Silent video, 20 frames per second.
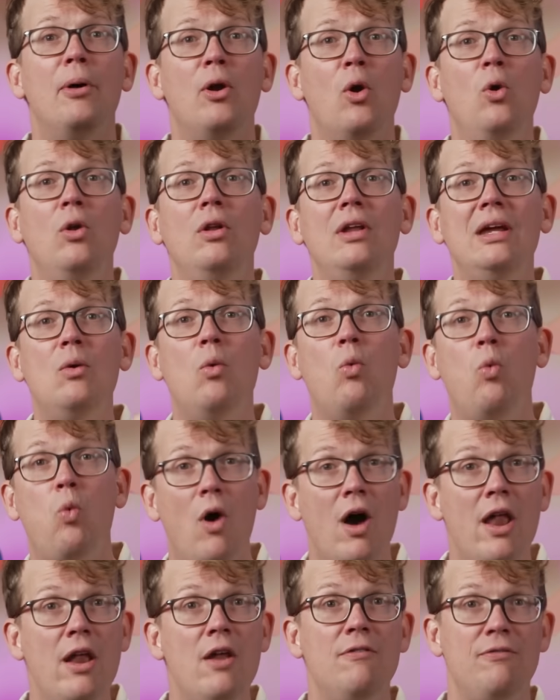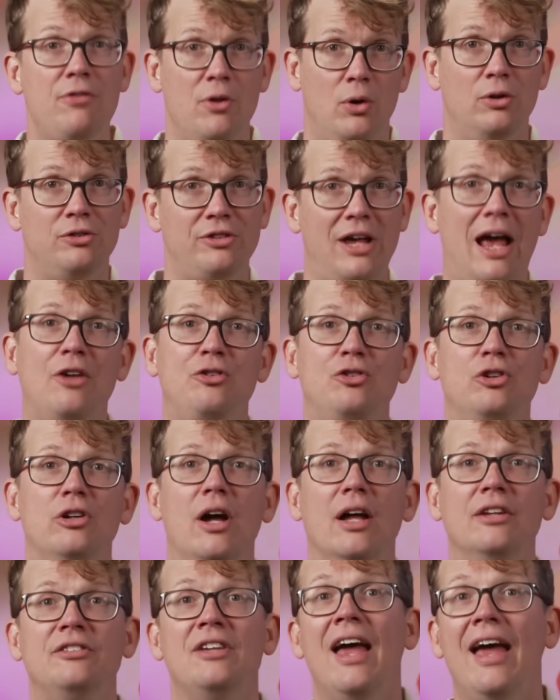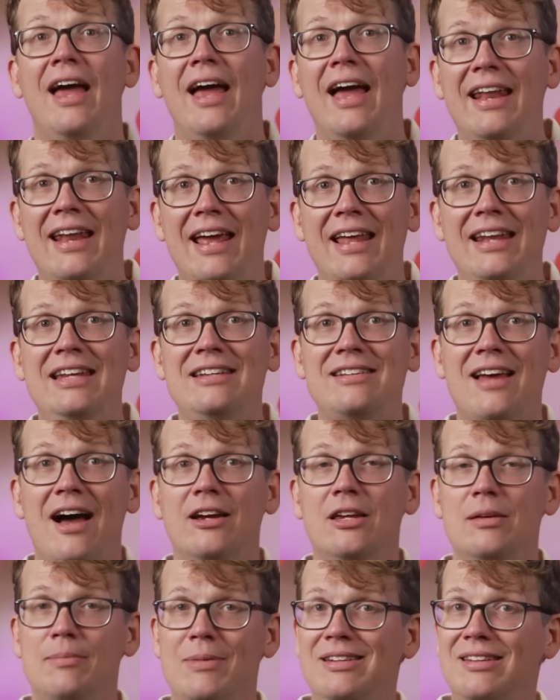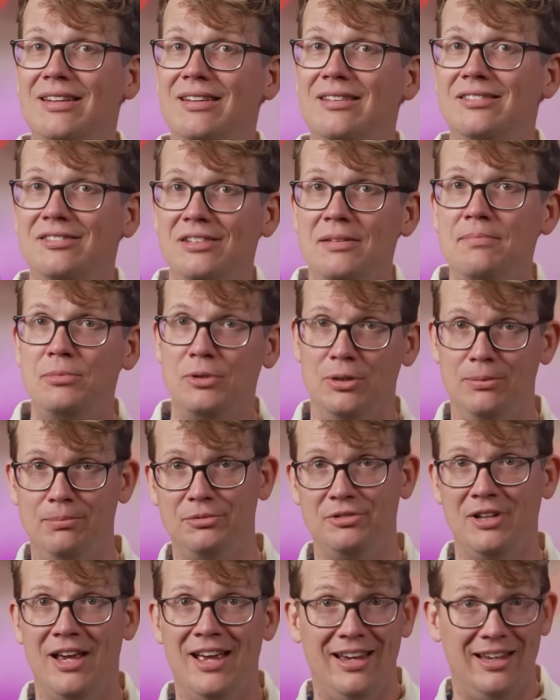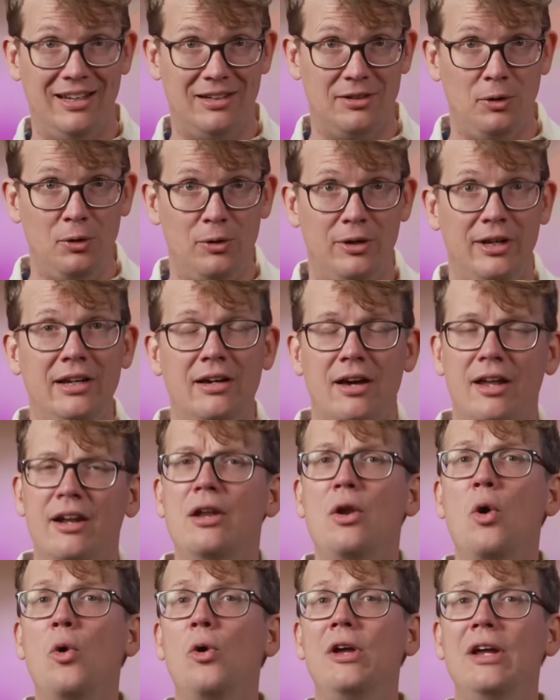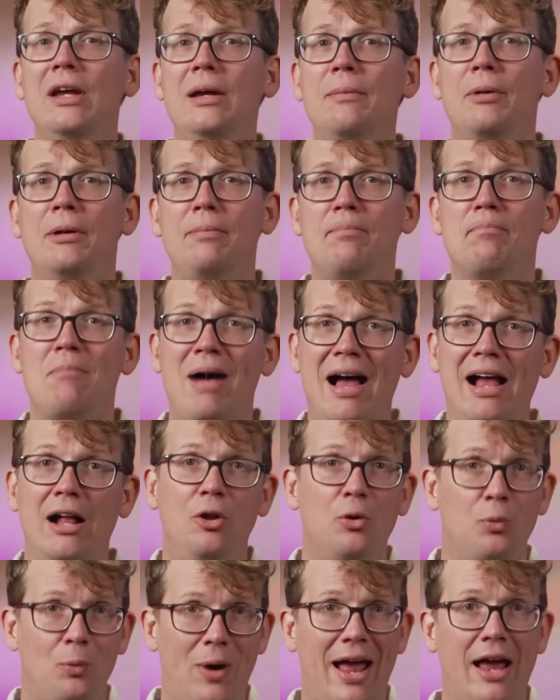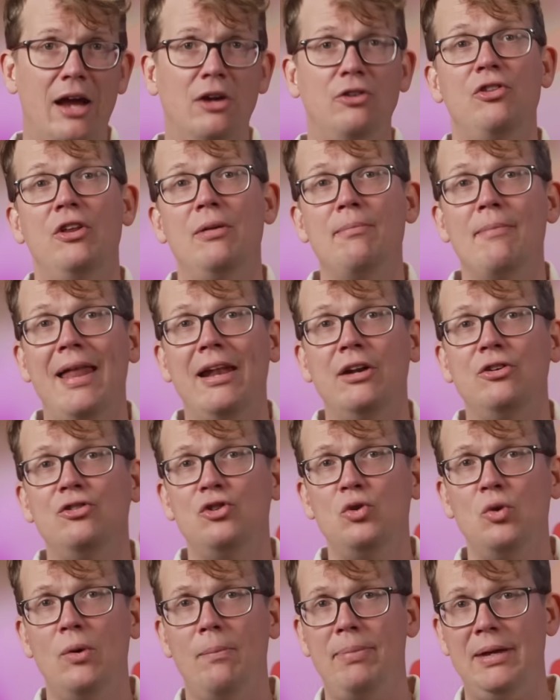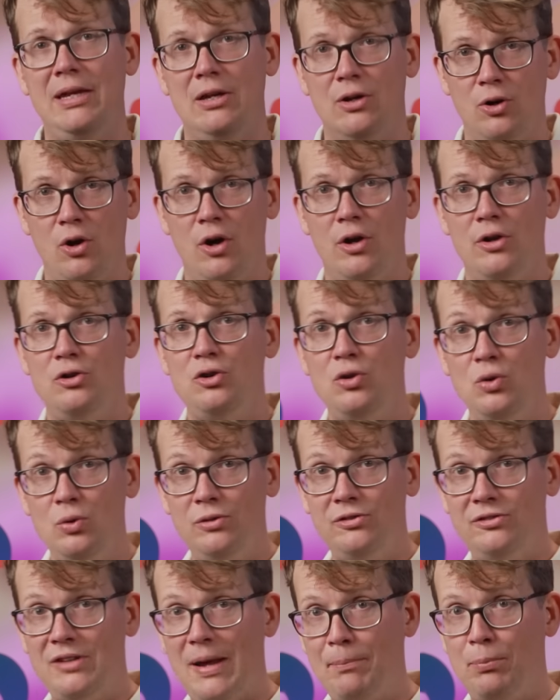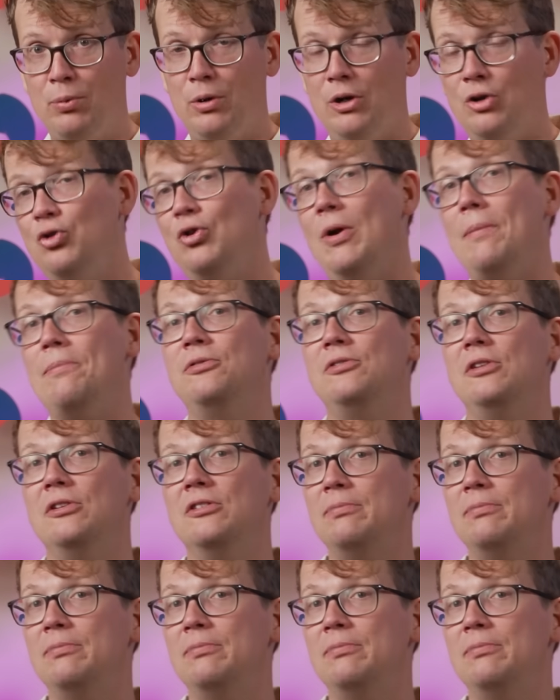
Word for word: But only one of those astronauts had any documented symptoms, including an annoying but mild rash that managed to appear on two separate trips to